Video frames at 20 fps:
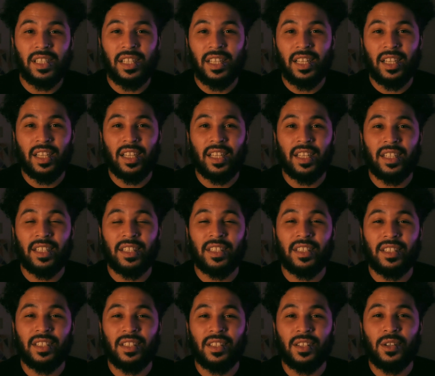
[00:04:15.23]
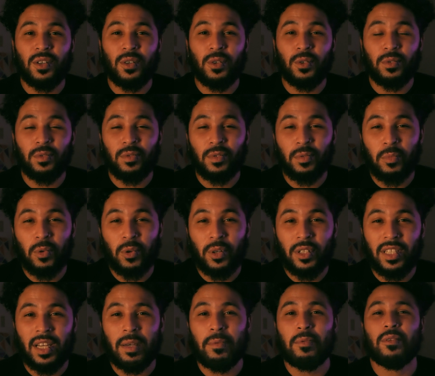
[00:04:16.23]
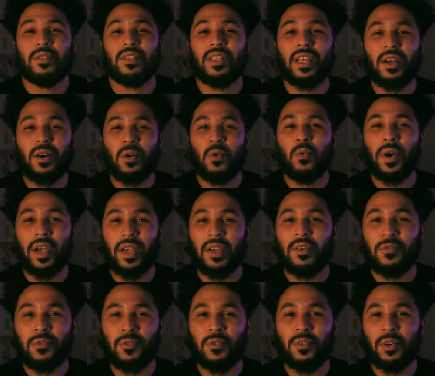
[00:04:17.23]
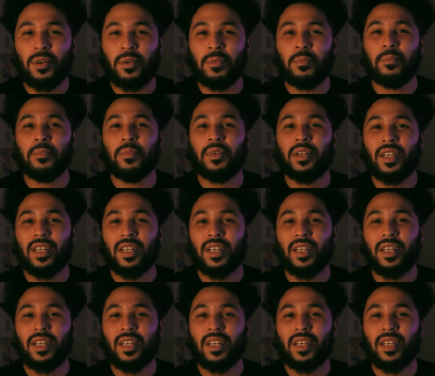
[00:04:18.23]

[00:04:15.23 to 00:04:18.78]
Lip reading: And you know, the more time you stay away from